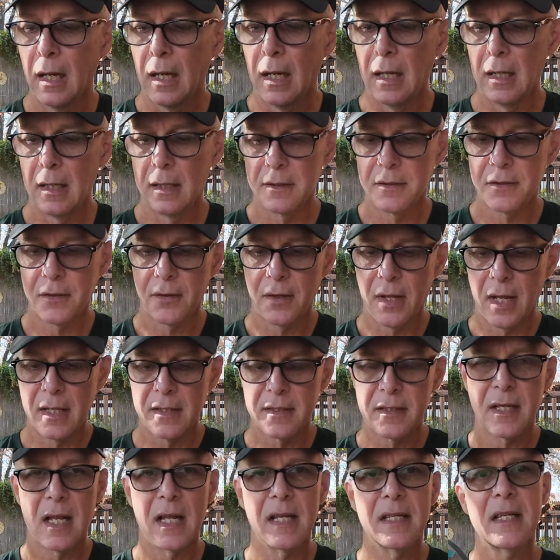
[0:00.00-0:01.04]
Uh, so
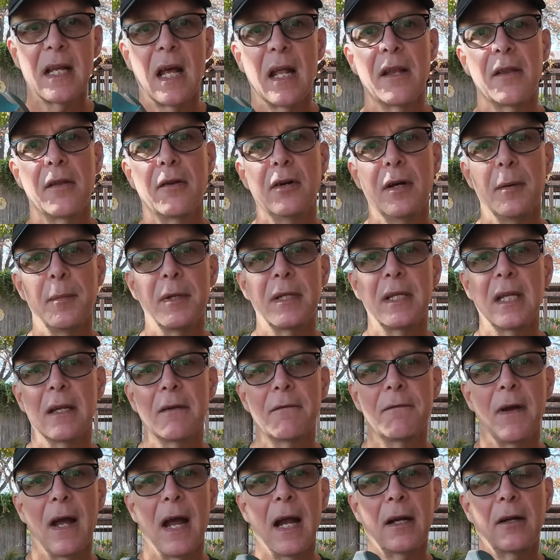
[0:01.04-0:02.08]
that's that's kind of the limiting
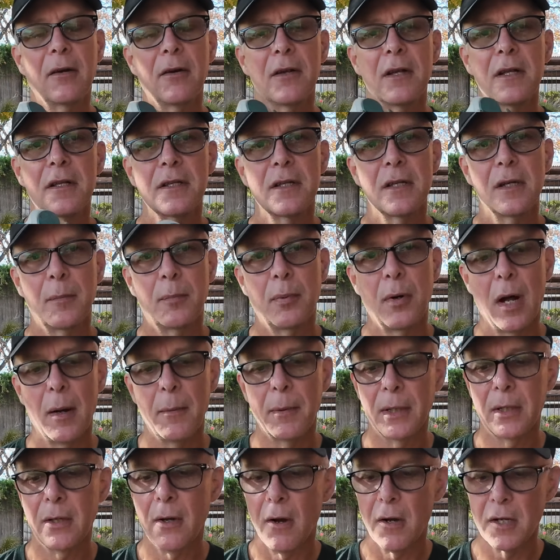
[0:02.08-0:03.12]
factor that's going to
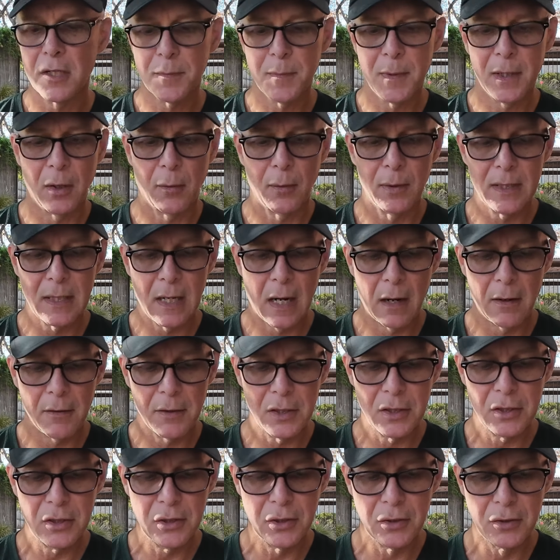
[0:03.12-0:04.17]
probably cause me to retire
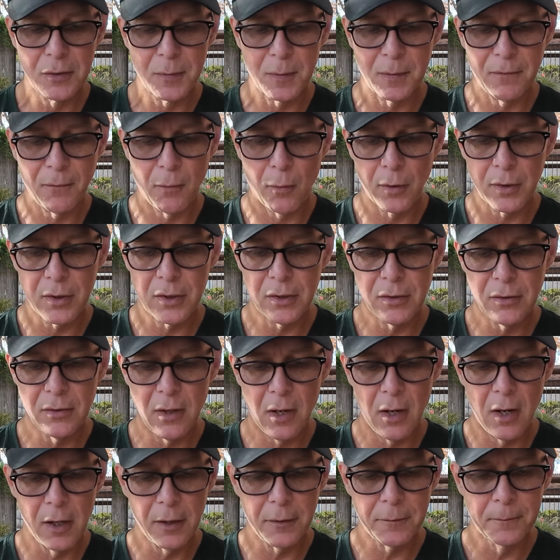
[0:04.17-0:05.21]
these shoes before too
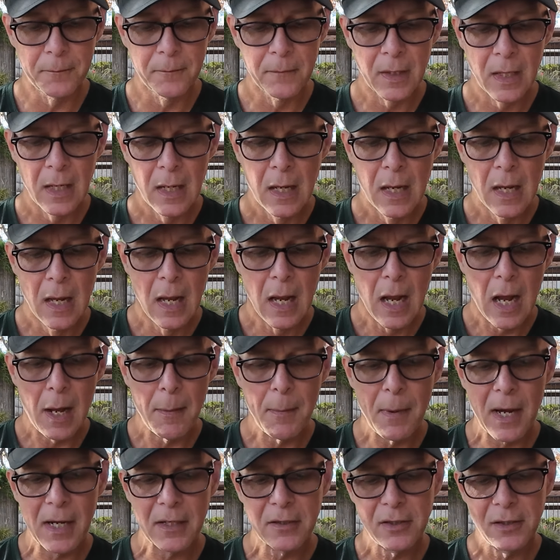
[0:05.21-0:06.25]
long.
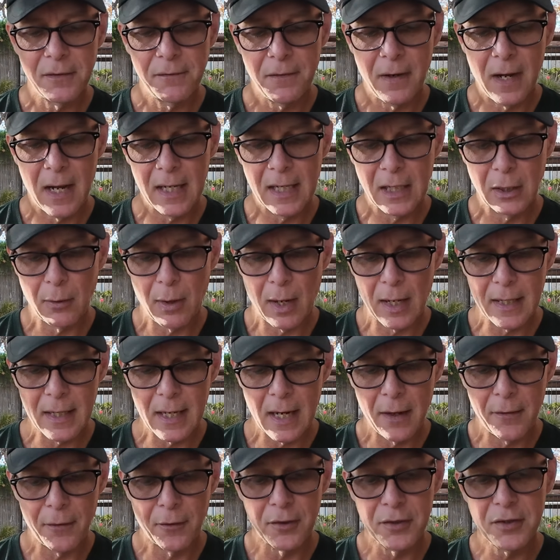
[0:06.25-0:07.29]
I'm actually finding right
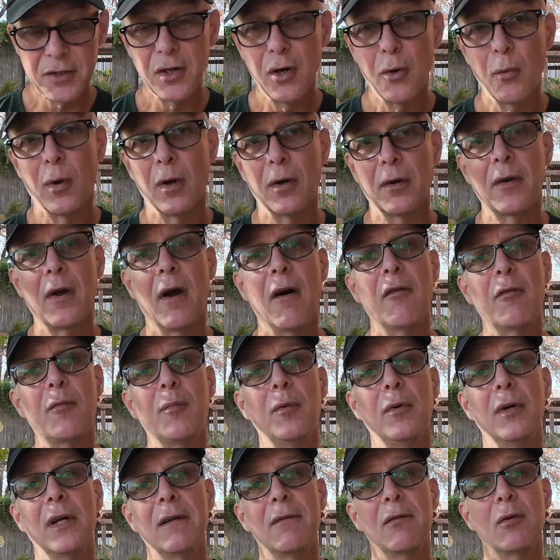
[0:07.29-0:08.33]
now they're still real
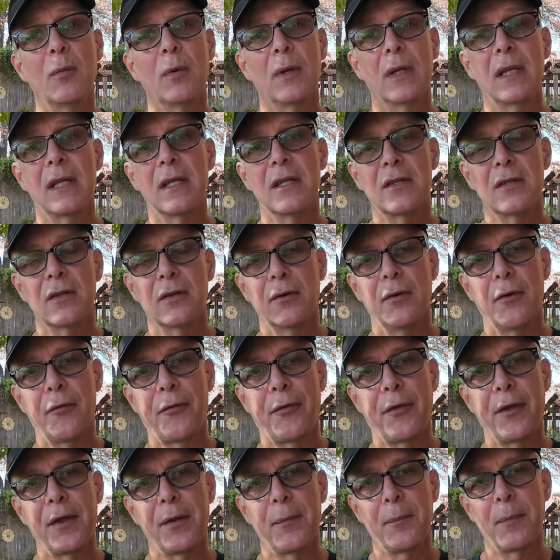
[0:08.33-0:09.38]
comfortable even with this little
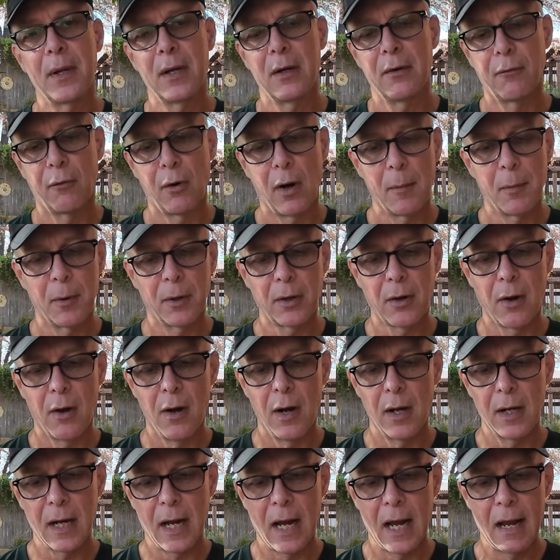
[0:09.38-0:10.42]
thin bit of rubber
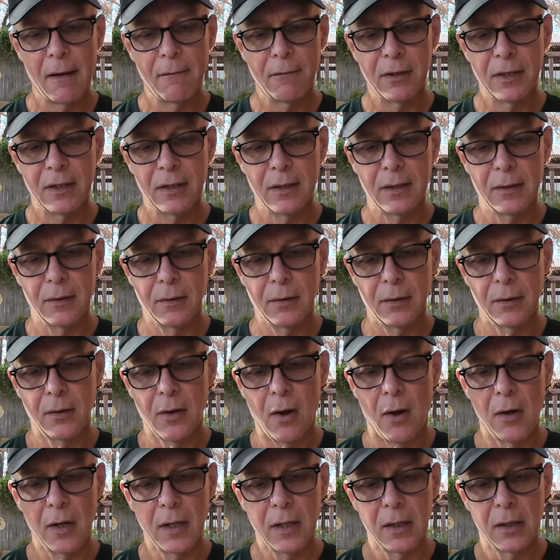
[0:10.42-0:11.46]
gone. I haven't
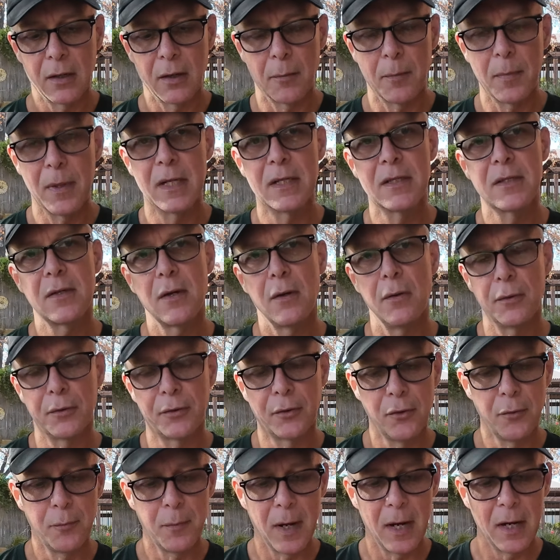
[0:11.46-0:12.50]
gone into the midsole
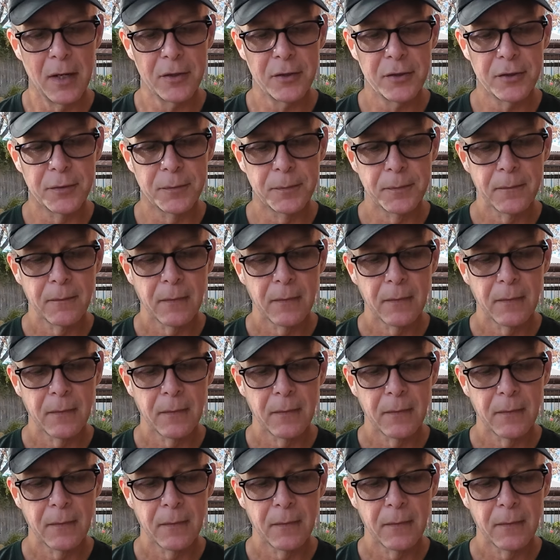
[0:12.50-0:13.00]
too much.